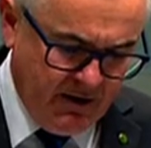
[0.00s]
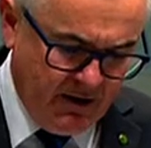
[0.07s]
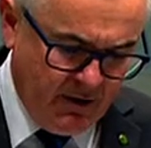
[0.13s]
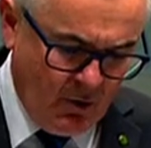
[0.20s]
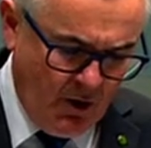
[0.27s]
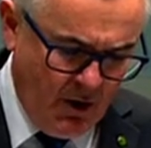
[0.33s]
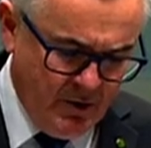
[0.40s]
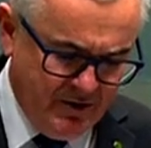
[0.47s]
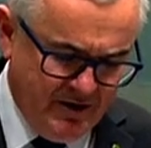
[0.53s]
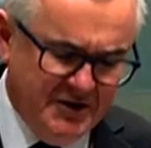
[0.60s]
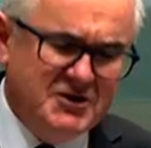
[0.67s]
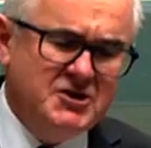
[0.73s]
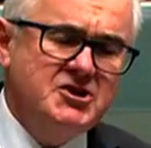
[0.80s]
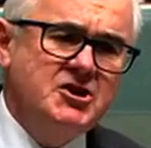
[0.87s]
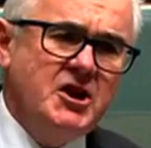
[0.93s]

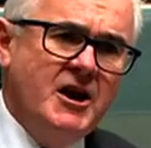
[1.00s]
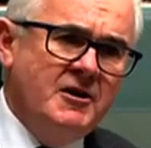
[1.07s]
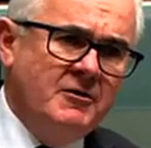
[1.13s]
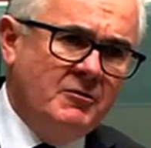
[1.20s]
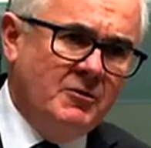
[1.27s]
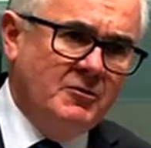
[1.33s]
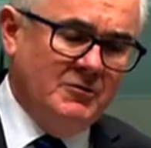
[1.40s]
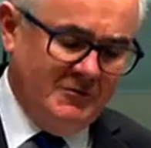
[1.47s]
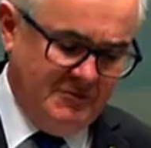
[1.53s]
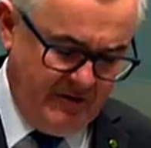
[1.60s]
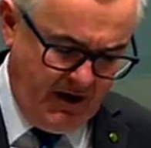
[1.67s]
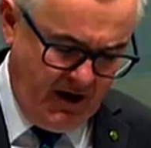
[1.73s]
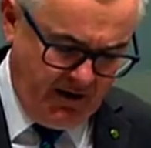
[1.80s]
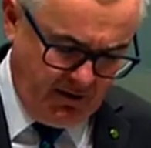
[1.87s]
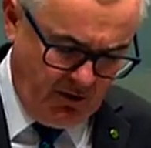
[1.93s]
quote, general,
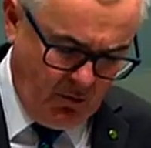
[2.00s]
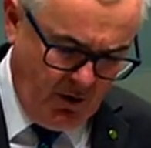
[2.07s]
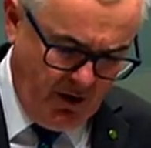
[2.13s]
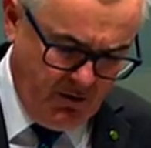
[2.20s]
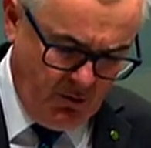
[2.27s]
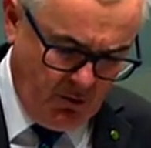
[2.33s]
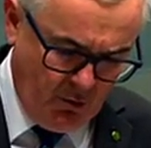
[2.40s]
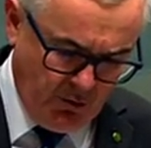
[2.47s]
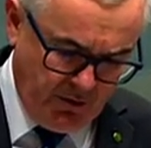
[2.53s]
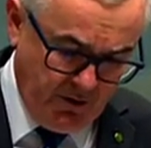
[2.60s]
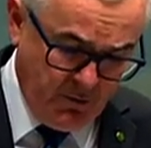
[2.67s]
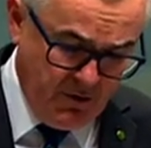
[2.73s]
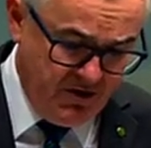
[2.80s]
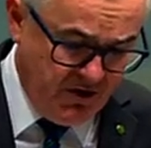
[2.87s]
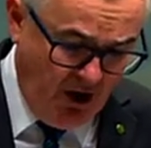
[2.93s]
unquote, audit,
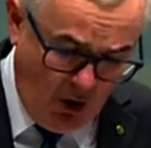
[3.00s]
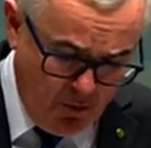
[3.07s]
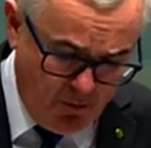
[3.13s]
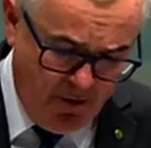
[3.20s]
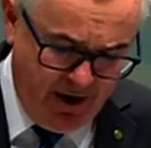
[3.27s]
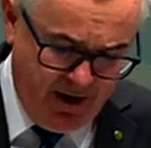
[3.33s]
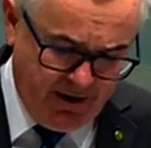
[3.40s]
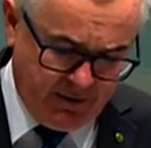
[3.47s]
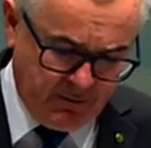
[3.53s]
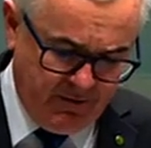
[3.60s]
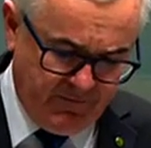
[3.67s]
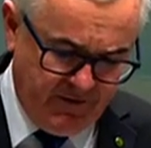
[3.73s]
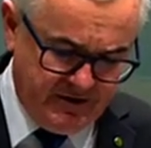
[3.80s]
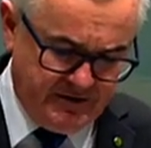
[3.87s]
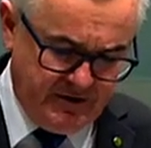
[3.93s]
with no power to
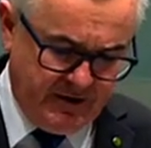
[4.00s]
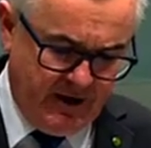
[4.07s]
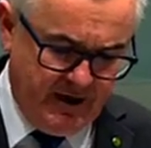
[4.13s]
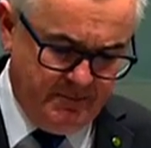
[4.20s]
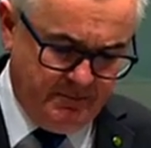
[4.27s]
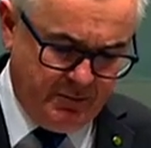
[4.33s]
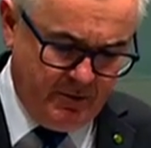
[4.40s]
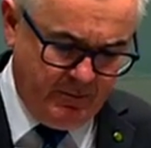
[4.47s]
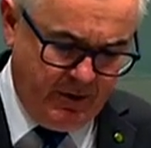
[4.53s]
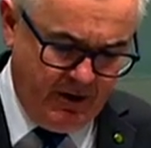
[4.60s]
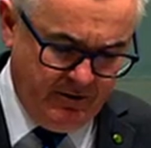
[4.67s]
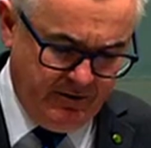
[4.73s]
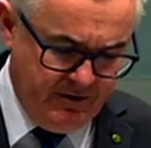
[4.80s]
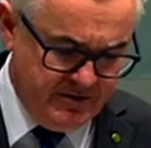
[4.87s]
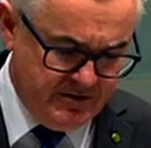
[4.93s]
investigate
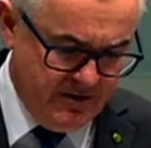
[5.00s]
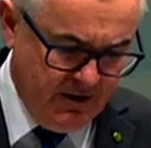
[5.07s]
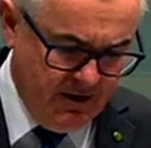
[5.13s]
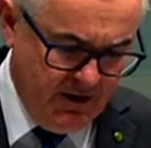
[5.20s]
proponents,